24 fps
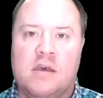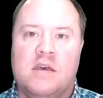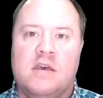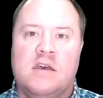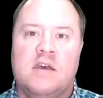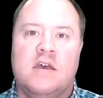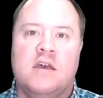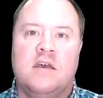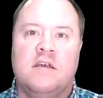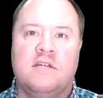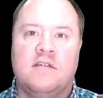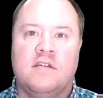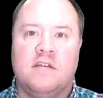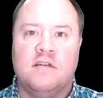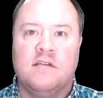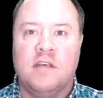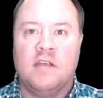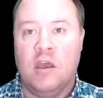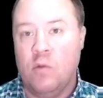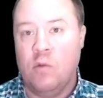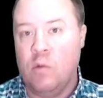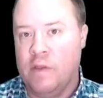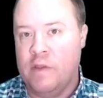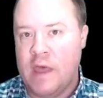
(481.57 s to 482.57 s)
is to say,
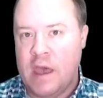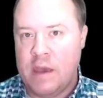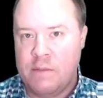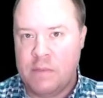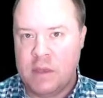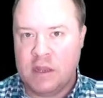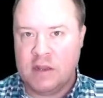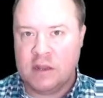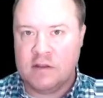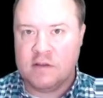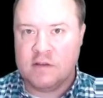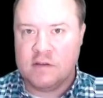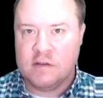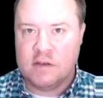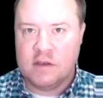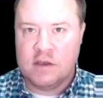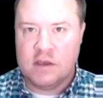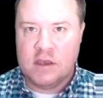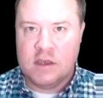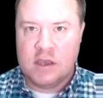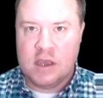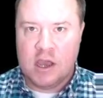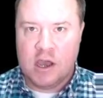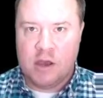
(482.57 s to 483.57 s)
well, that means
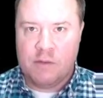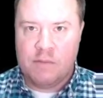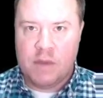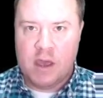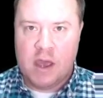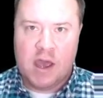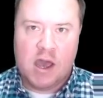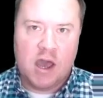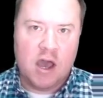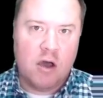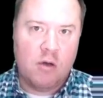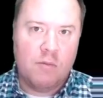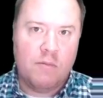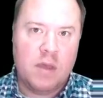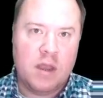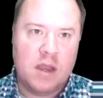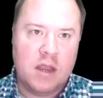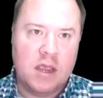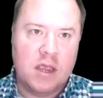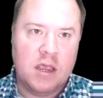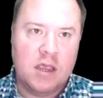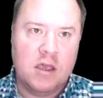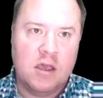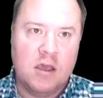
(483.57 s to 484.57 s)
how
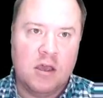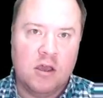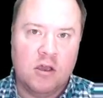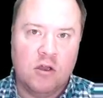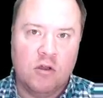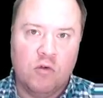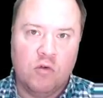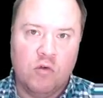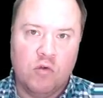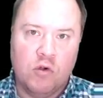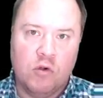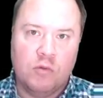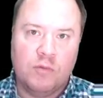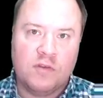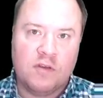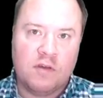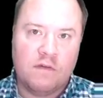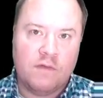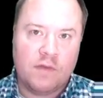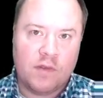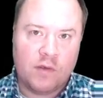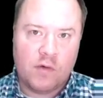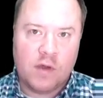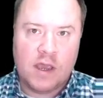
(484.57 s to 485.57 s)
many groups of
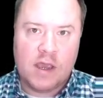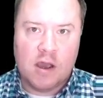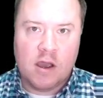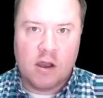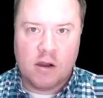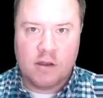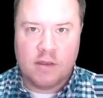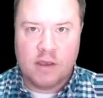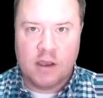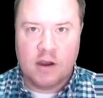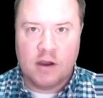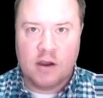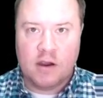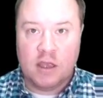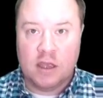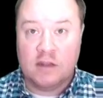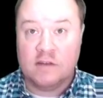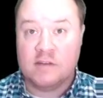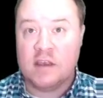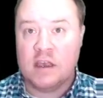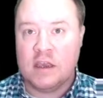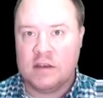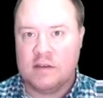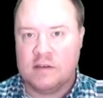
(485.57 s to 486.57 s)
3 are there in
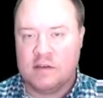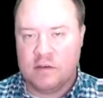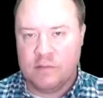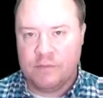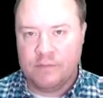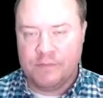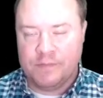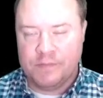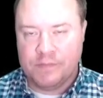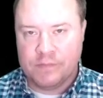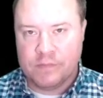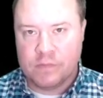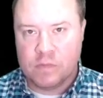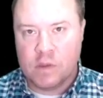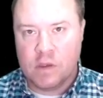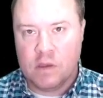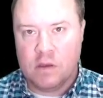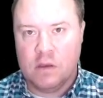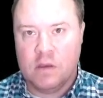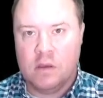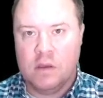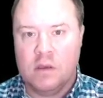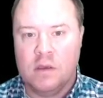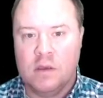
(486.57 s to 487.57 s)
6?
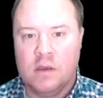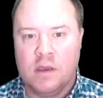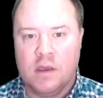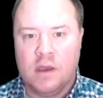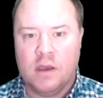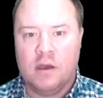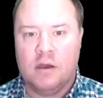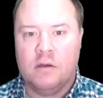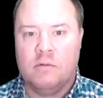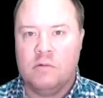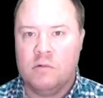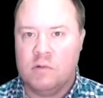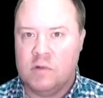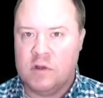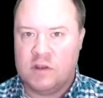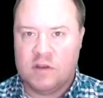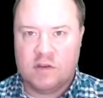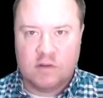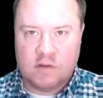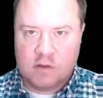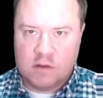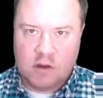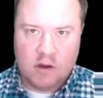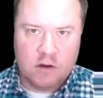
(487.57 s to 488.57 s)
Which,
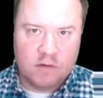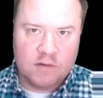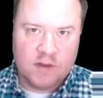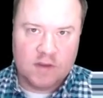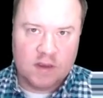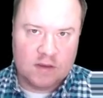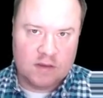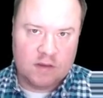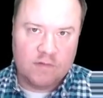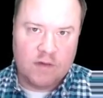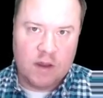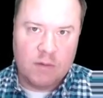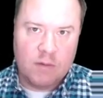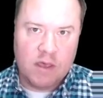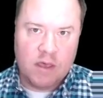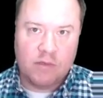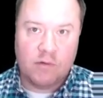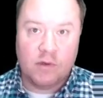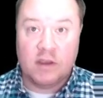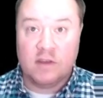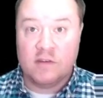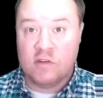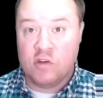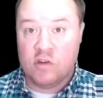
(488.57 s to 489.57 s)
6 divided by 3
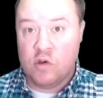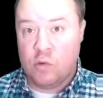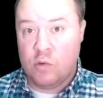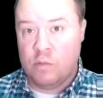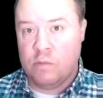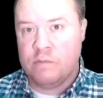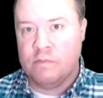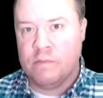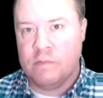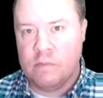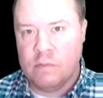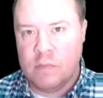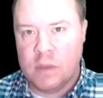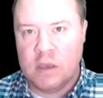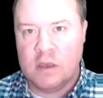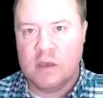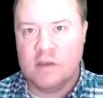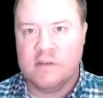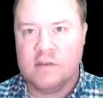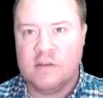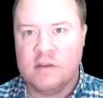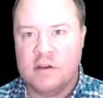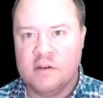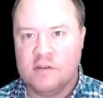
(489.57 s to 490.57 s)
is 2,
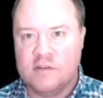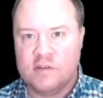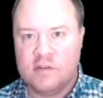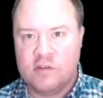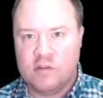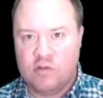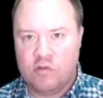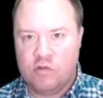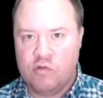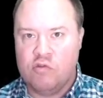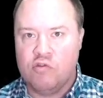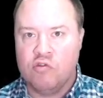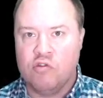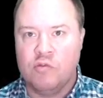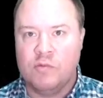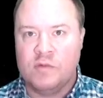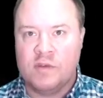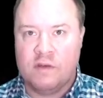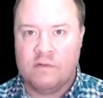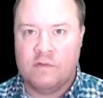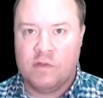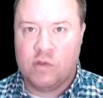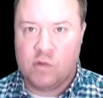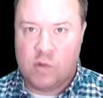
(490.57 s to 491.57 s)
because there's 2 groups
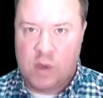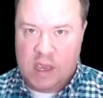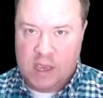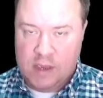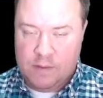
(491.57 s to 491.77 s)
of 3.